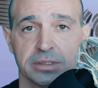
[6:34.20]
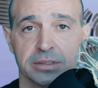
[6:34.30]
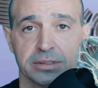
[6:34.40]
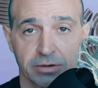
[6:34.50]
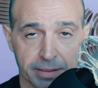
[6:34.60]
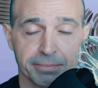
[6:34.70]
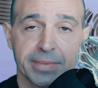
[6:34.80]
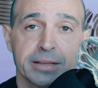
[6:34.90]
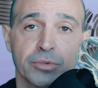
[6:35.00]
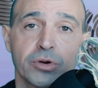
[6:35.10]
There are
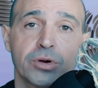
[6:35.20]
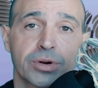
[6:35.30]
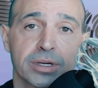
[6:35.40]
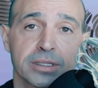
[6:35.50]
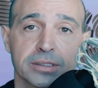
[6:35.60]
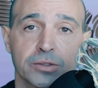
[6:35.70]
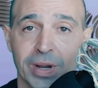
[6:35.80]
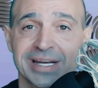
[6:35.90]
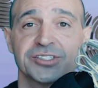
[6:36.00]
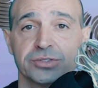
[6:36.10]
many more
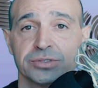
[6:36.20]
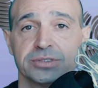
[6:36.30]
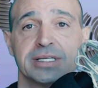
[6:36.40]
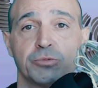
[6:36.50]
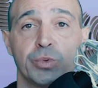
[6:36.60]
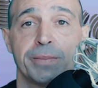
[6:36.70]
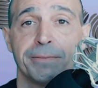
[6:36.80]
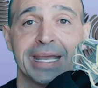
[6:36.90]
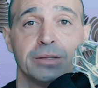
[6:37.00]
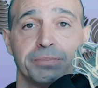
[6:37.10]
questions that were
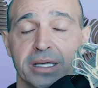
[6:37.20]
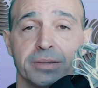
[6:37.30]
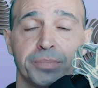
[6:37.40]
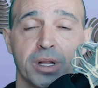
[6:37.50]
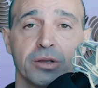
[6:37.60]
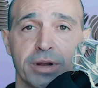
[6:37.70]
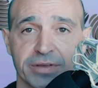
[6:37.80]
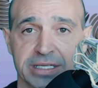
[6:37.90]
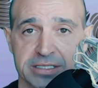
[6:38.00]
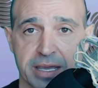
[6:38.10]
made by the polygraph
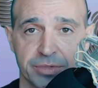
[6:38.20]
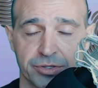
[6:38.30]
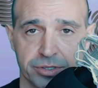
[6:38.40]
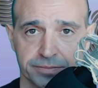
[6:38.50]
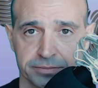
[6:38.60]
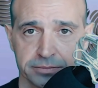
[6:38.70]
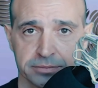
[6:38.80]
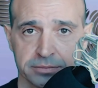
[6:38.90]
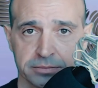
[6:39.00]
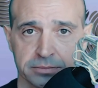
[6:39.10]
examiner.
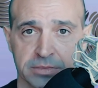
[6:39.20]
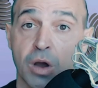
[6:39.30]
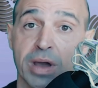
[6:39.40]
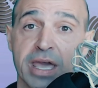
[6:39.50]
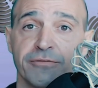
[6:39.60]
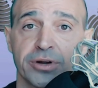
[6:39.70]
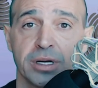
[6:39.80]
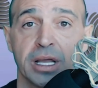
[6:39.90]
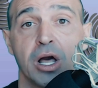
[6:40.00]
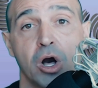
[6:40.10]
However,
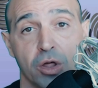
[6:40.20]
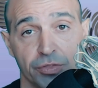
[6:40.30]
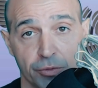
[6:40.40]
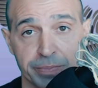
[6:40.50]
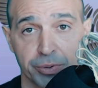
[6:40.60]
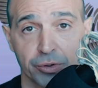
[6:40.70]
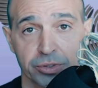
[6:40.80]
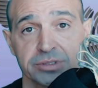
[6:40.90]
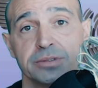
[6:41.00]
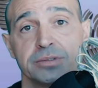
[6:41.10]
on the report,
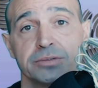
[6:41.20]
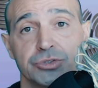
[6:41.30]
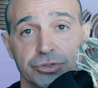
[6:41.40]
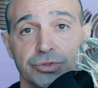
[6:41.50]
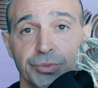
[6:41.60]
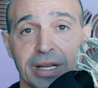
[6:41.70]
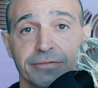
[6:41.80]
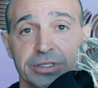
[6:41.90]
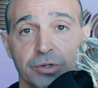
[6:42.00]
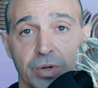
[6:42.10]
two
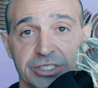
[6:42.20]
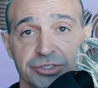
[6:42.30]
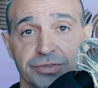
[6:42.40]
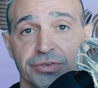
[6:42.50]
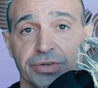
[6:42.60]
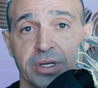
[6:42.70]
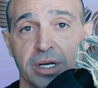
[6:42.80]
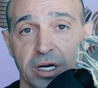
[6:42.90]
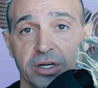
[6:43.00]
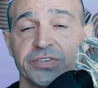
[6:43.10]
relevant questions
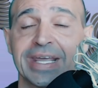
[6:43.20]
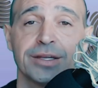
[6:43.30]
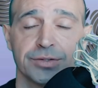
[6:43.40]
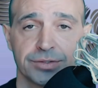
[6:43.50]
are stated.